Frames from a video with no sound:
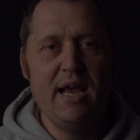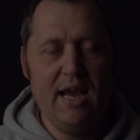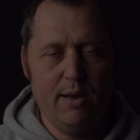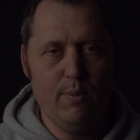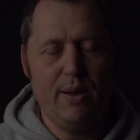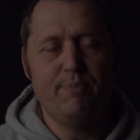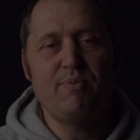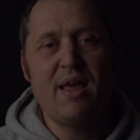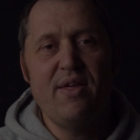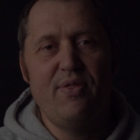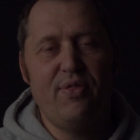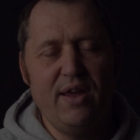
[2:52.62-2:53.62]
Anyway,
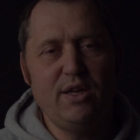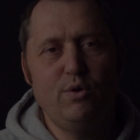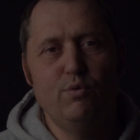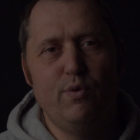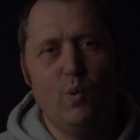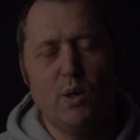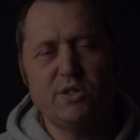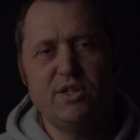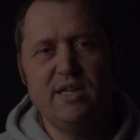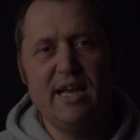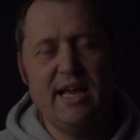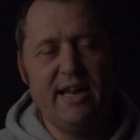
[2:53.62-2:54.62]
thank you for
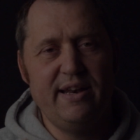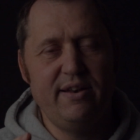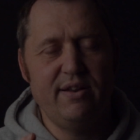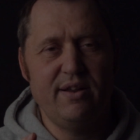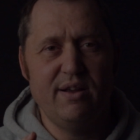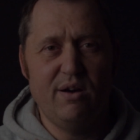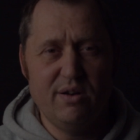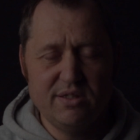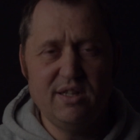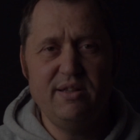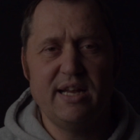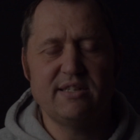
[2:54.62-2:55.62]
watching, and uh,
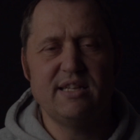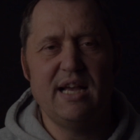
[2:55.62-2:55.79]
until next